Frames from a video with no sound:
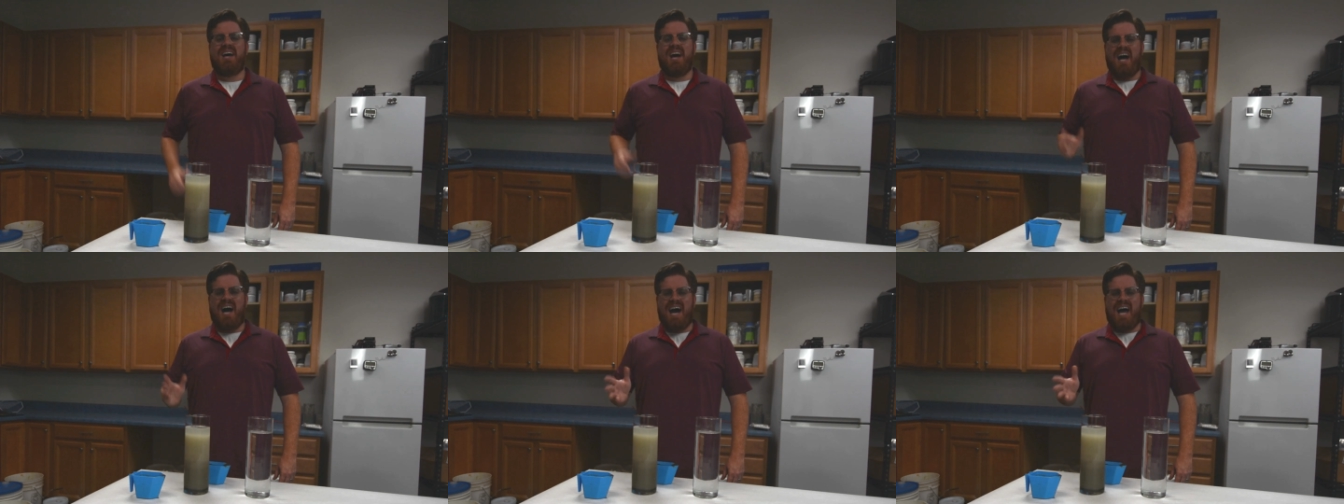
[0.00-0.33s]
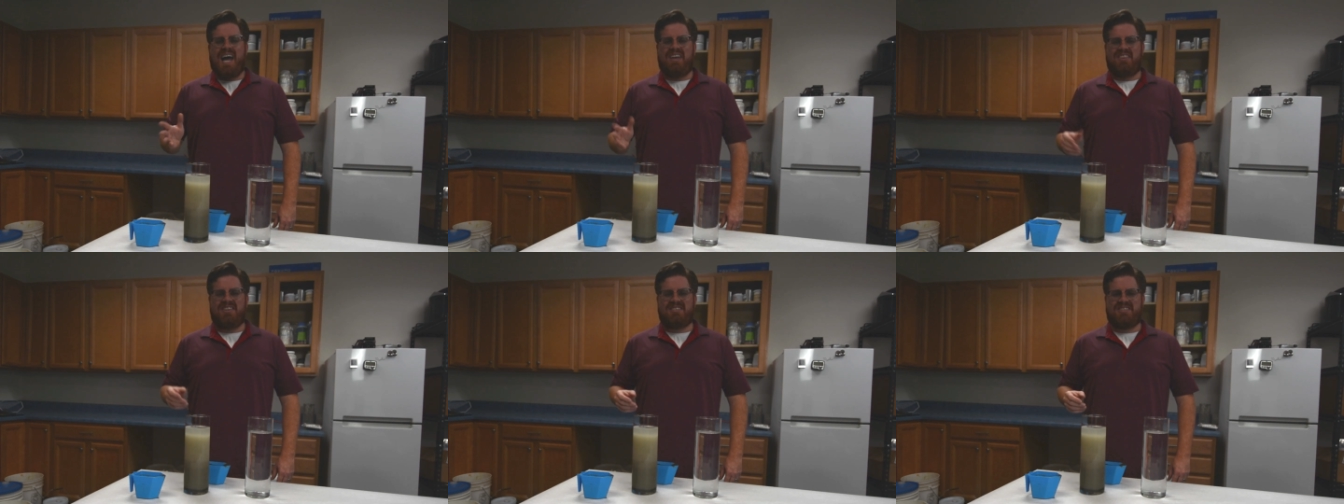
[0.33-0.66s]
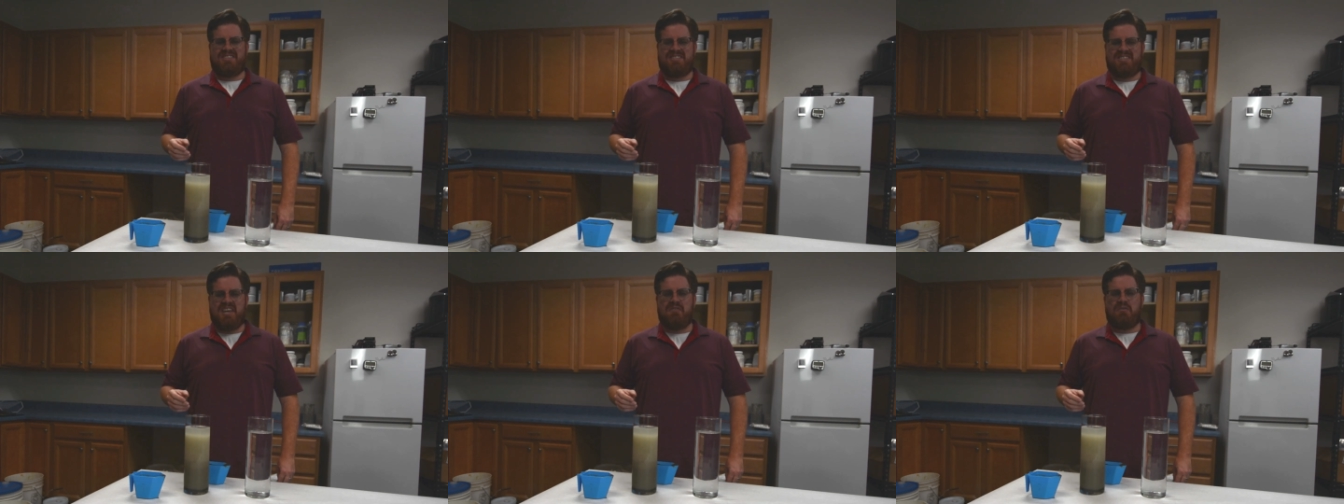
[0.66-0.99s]
Hi, this
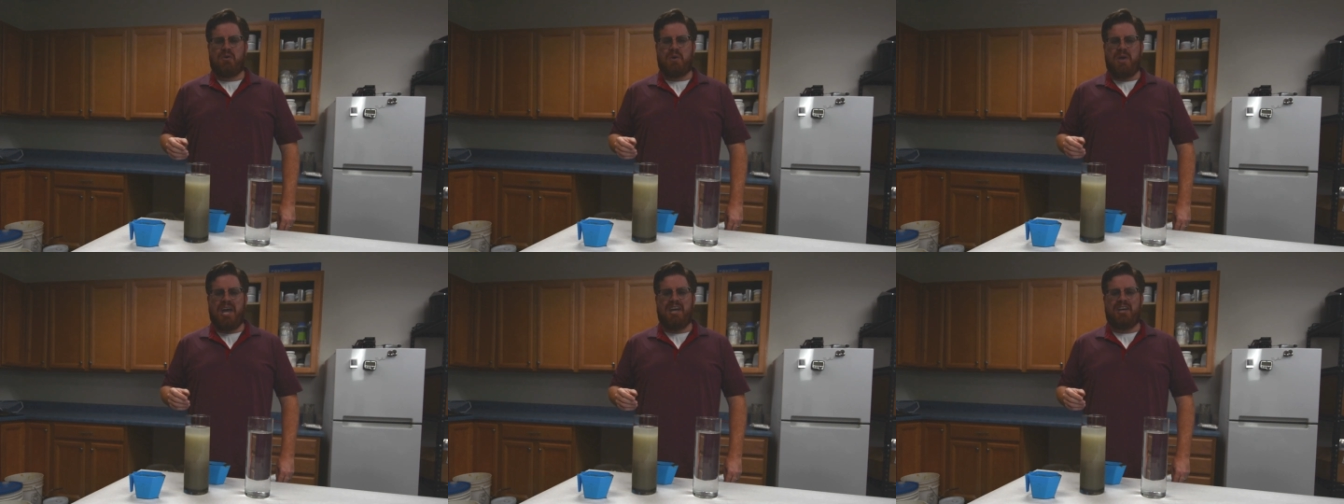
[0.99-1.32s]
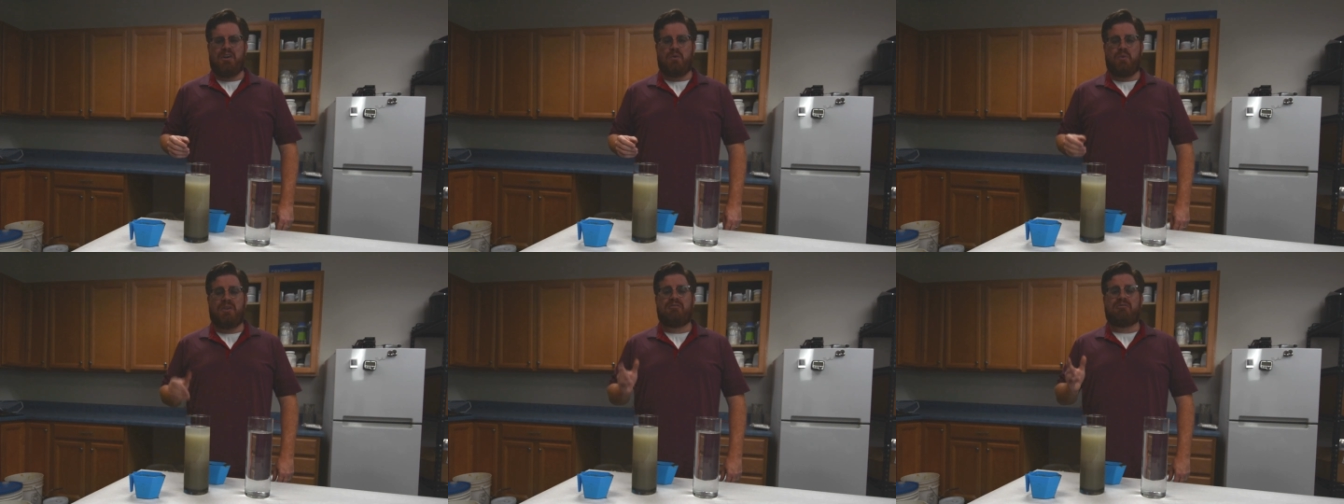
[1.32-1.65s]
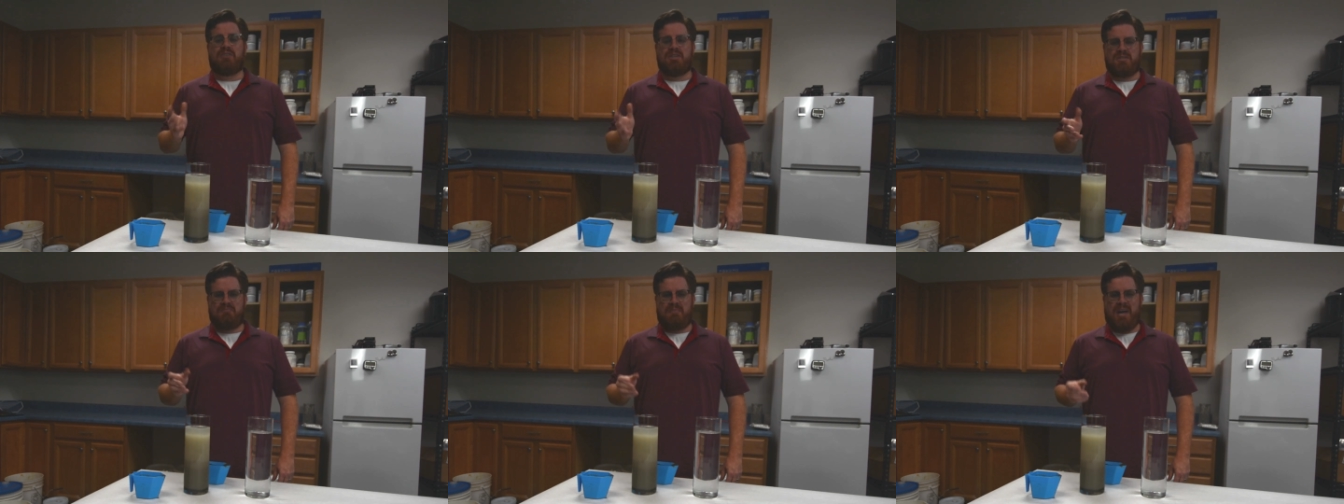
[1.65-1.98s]
is David Ojeda with
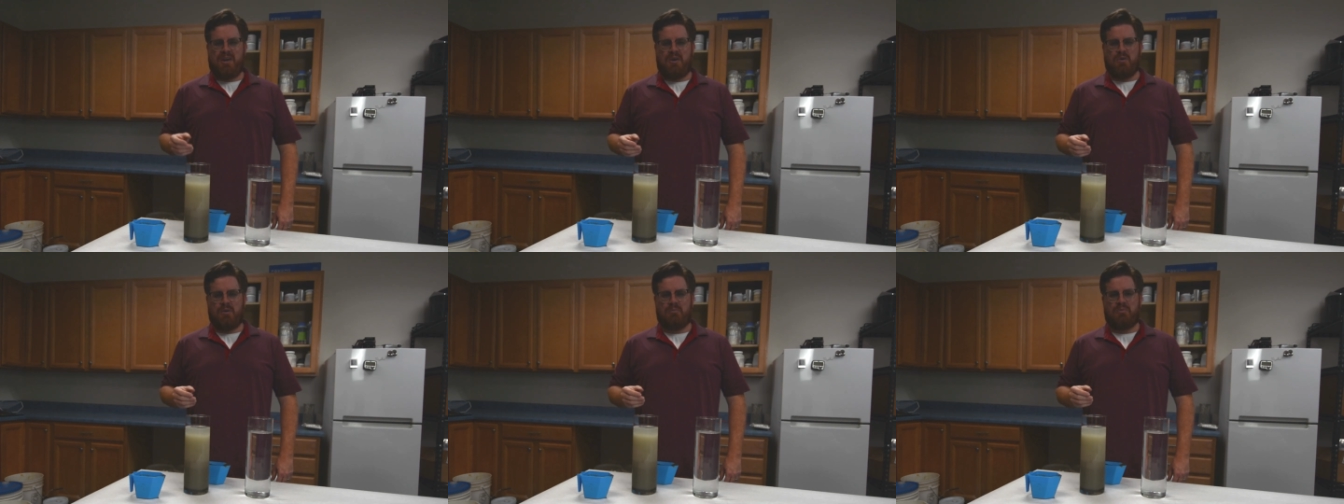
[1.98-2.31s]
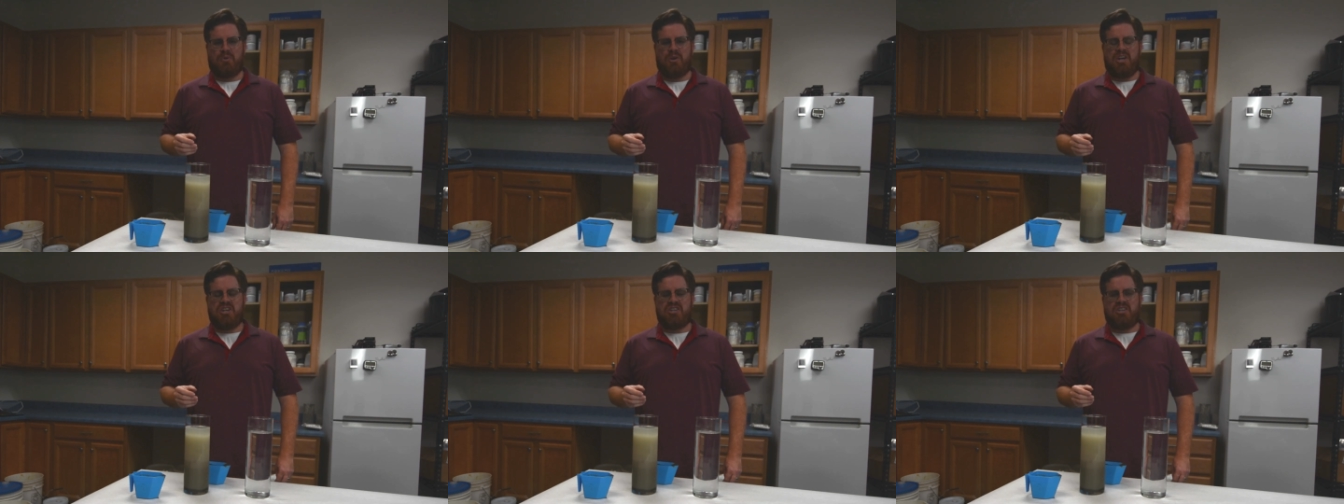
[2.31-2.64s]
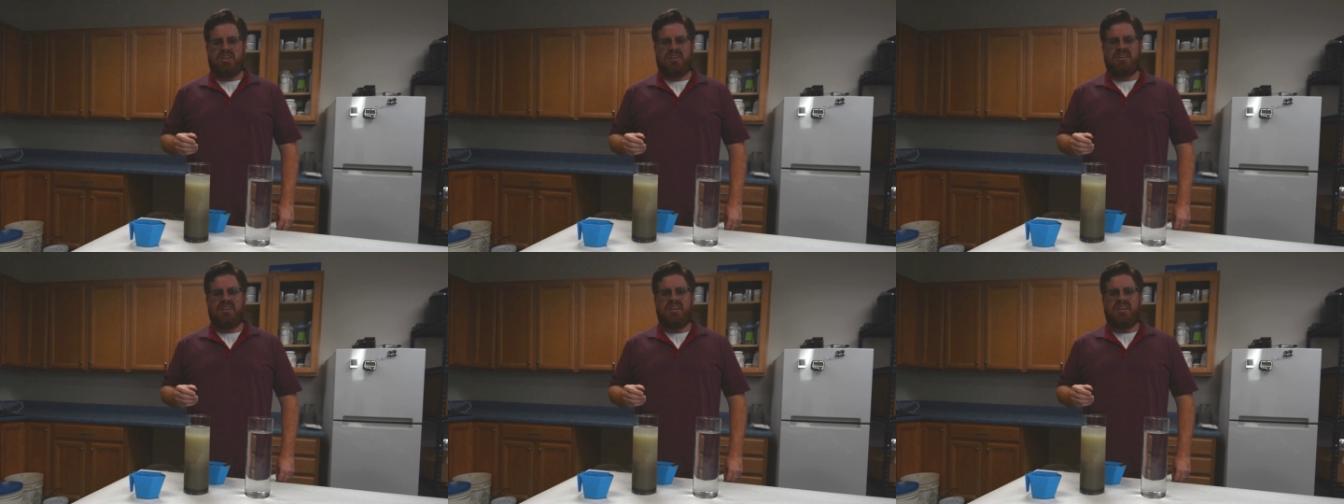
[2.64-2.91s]
Fritz-Pak Corporation.